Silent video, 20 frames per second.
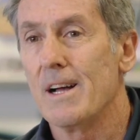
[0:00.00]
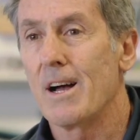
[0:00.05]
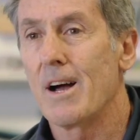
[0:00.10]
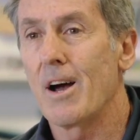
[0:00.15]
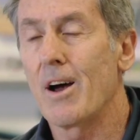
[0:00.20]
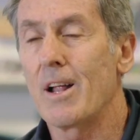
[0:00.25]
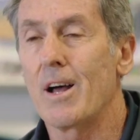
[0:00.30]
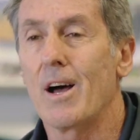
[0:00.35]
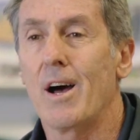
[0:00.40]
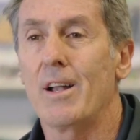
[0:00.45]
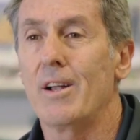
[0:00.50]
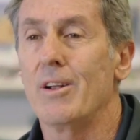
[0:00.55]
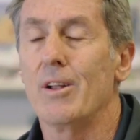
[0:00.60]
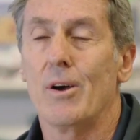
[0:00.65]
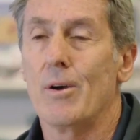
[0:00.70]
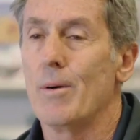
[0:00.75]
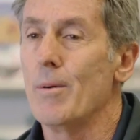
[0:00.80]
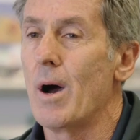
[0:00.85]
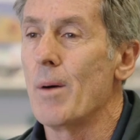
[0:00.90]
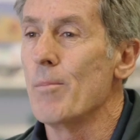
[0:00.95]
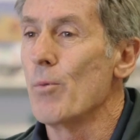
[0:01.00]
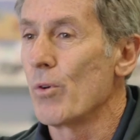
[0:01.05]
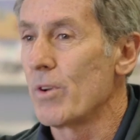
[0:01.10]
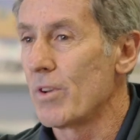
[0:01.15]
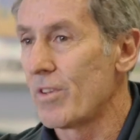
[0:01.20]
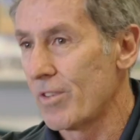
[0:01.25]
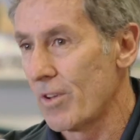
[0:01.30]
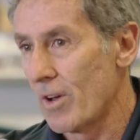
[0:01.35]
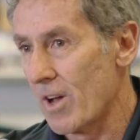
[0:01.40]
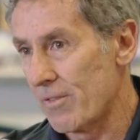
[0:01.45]
I don't know, a more
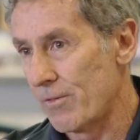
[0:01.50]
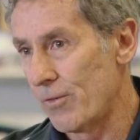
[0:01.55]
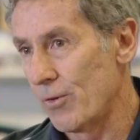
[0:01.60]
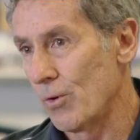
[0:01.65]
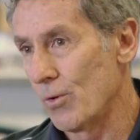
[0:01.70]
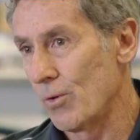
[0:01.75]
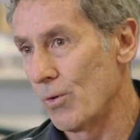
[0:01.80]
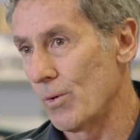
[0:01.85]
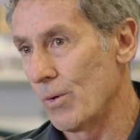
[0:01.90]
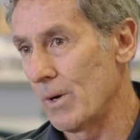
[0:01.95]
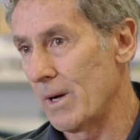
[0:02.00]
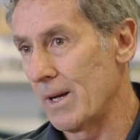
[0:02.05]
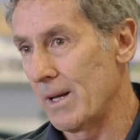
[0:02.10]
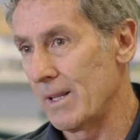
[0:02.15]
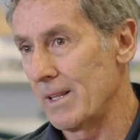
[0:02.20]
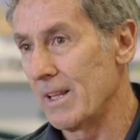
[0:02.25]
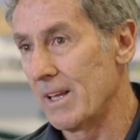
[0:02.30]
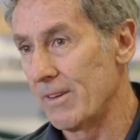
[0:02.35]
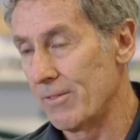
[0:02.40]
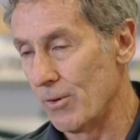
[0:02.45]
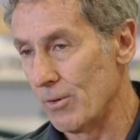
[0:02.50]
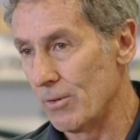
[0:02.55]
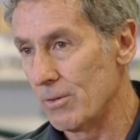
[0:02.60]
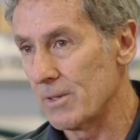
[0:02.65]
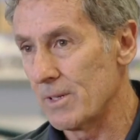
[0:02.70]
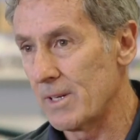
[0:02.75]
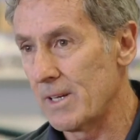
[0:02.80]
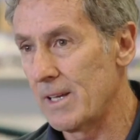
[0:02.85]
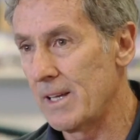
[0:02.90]
insightful level.